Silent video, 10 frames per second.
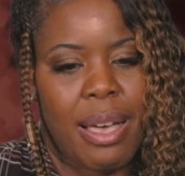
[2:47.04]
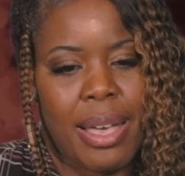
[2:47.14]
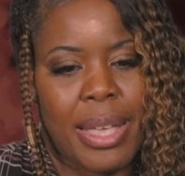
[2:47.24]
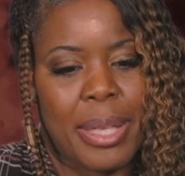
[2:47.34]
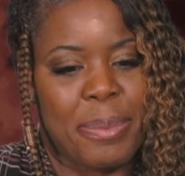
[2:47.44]

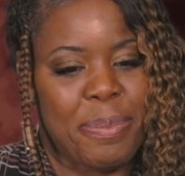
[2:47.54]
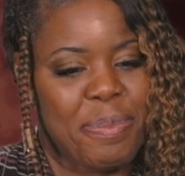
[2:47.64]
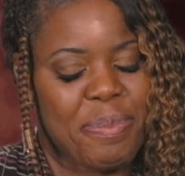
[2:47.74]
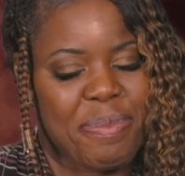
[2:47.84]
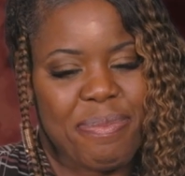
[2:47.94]

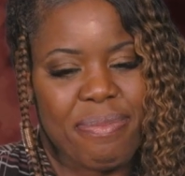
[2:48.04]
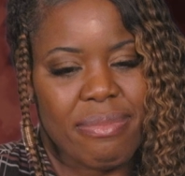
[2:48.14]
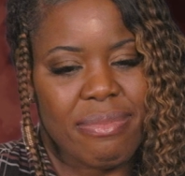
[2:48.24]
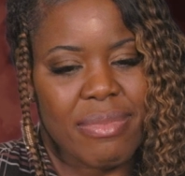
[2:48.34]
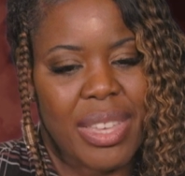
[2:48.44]

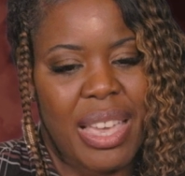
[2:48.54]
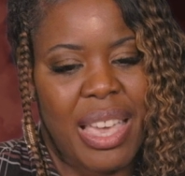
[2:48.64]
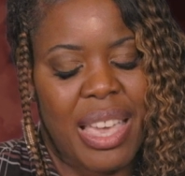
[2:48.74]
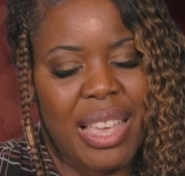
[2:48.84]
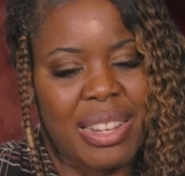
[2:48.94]

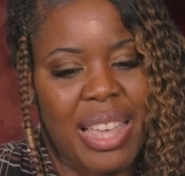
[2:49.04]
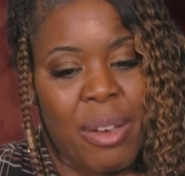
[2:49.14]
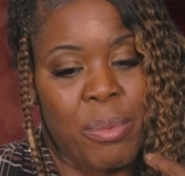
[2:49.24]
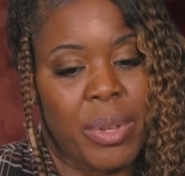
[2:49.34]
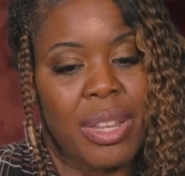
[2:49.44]
And
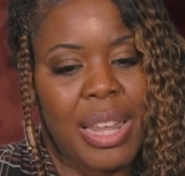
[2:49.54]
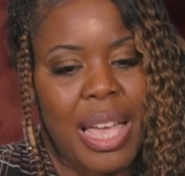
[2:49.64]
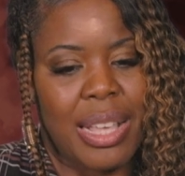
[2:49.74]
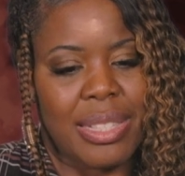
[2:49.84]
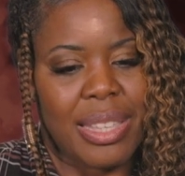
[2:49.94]
I
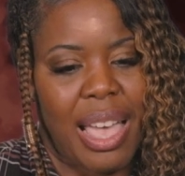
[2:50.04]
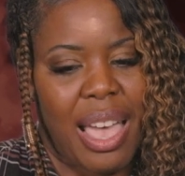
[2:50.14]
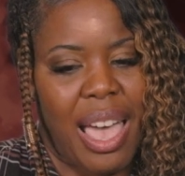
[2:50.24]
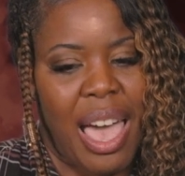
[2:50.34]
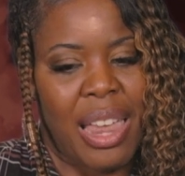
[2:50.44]
realized
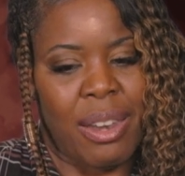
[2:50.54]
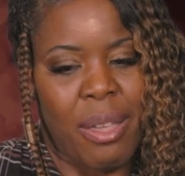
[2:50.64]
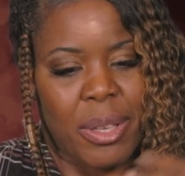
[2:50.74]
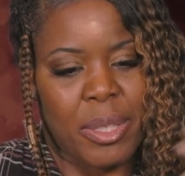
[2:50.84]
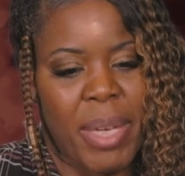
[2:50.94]
I
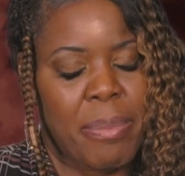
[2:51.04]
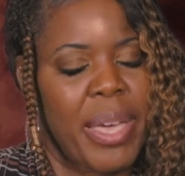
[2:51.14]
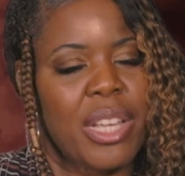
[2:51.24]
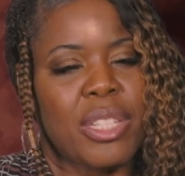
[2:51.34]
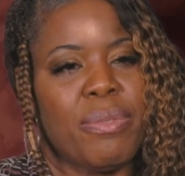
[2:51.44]
lost my
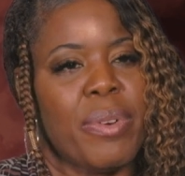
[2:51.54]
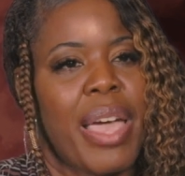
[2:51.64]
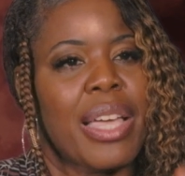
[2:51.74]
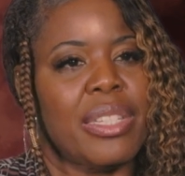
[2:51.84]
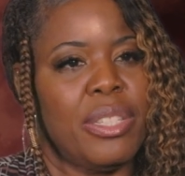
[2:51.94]
passion for
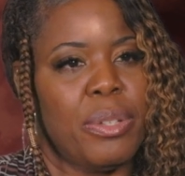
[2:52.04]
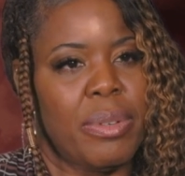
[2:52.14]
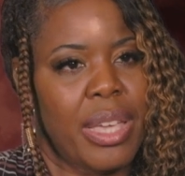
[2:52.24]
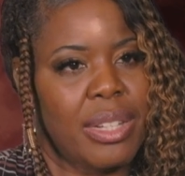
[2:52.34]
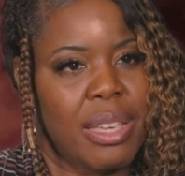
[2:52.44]
acting
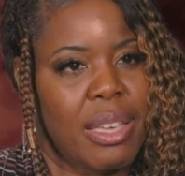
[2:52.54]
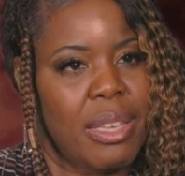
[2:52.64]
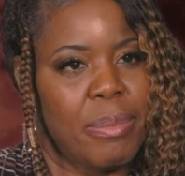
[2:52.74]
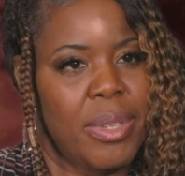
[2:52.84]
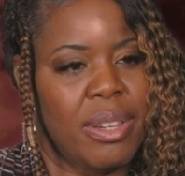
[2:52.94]
during that
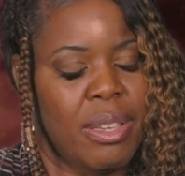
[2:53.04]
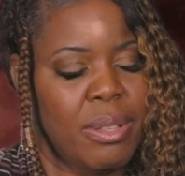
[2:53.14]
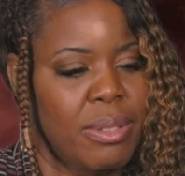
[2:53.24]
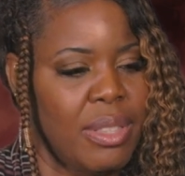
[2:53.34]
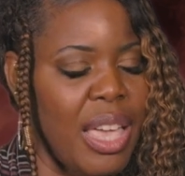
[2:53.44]
time.
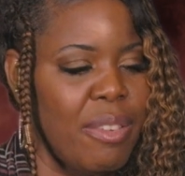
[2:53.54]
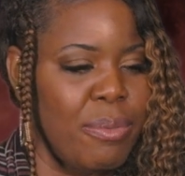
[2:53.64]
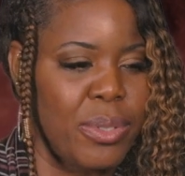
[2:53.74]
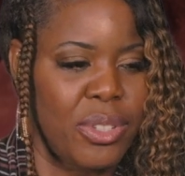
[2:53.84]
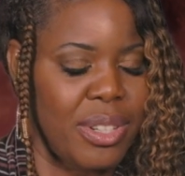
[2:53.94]

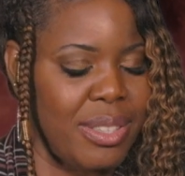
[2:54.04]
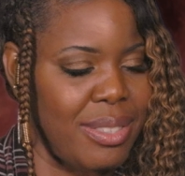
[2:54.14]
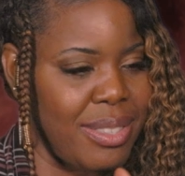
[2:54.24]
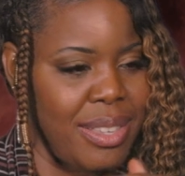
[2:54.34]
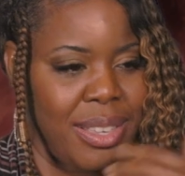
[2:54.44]
Life was
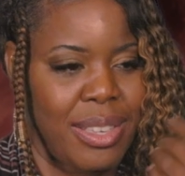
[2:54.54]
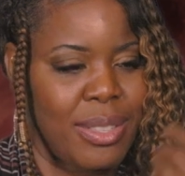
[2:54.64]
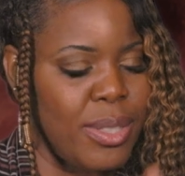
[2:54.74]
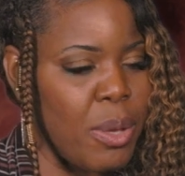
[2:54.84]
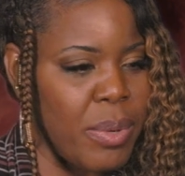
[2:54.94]
just
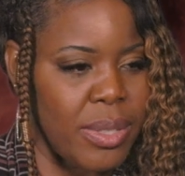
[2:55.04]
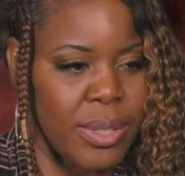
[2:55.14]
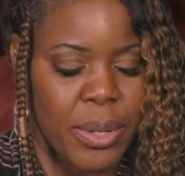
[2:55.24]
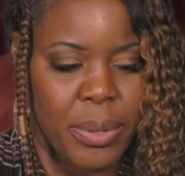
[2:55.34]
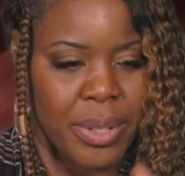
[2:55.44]
so
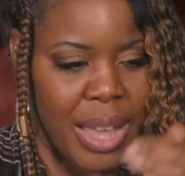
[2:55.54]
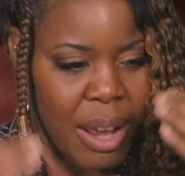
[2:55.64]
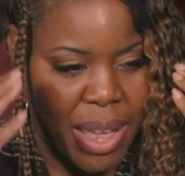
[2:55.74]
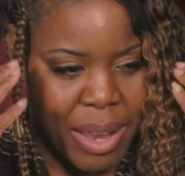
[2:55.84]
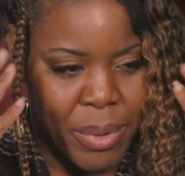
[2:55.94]
uncertain.
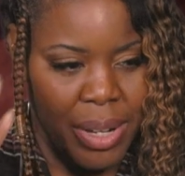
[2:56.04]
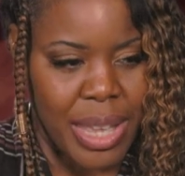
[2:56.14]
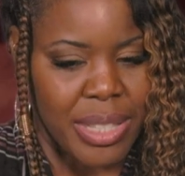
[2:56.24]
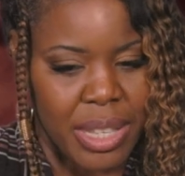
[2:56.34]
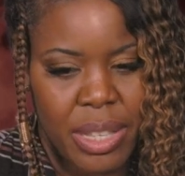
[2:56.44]
I
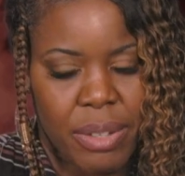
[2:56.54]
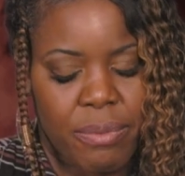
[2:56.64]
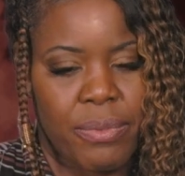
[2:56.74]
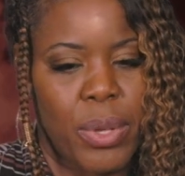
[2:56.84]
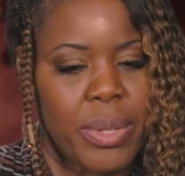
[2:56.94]
realized I couldn't
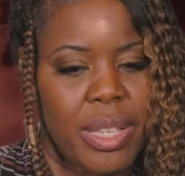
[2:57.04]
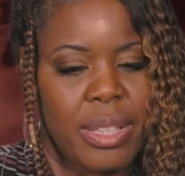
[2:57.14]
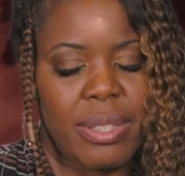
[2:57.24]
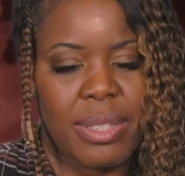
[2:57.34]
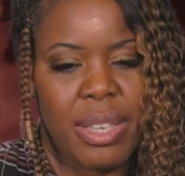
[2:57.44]

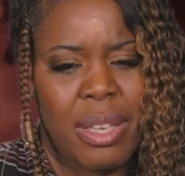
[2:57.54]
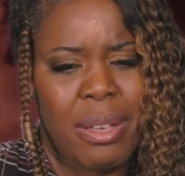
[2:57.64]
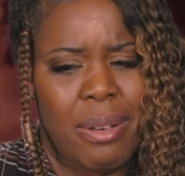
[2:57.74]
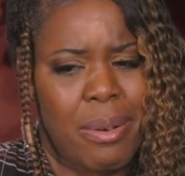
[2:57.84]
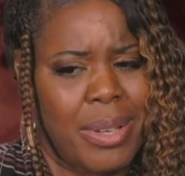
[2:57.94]
focus
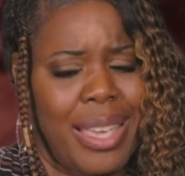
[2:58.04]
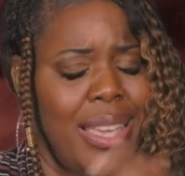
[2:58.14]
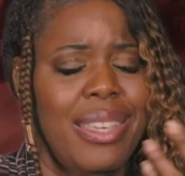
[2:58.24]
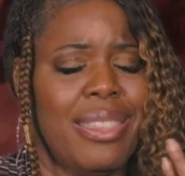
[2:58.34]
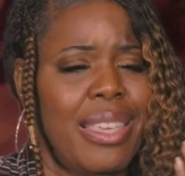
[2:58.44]
on
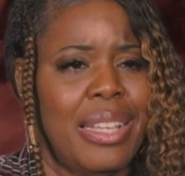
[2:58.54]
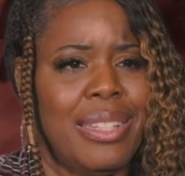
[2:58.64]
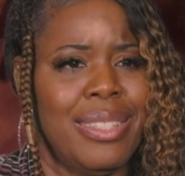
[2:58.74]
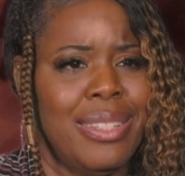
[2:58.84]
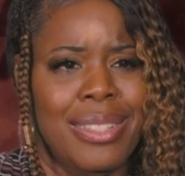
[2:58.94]

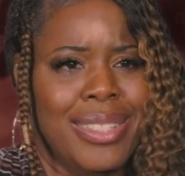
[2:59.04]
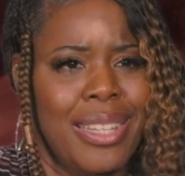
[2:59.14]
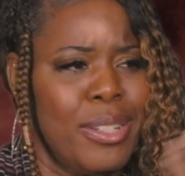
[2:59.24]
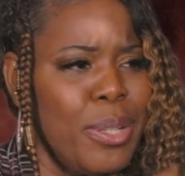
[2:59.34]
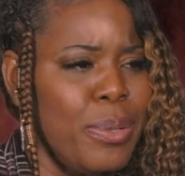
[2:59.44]
anything,
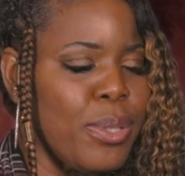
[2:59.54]
let alone a